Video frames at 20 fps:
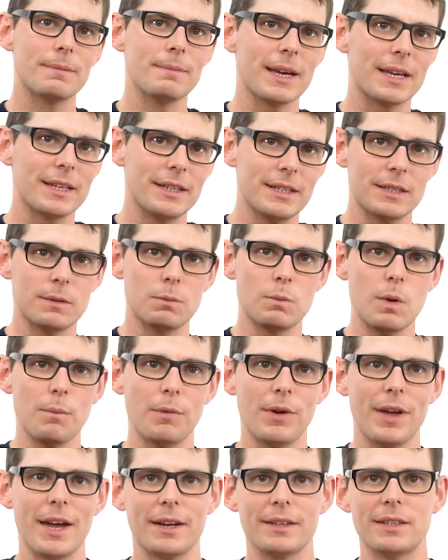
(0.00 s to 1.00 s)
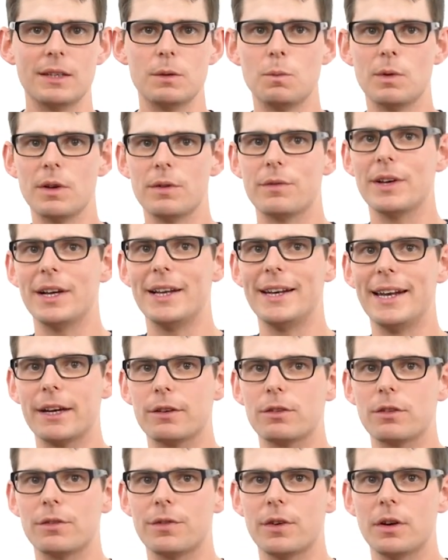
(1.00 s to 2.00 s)
mechanism when reacting with
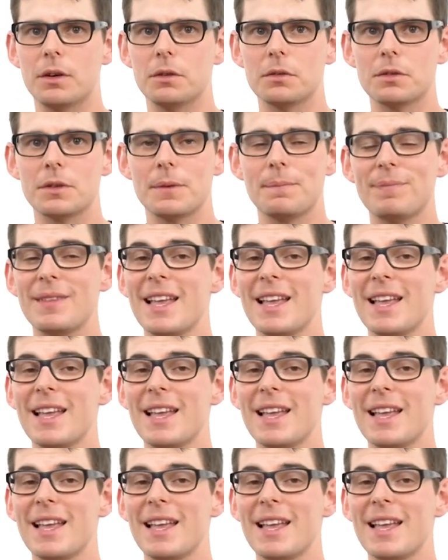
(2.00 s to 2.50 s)
electrophiles.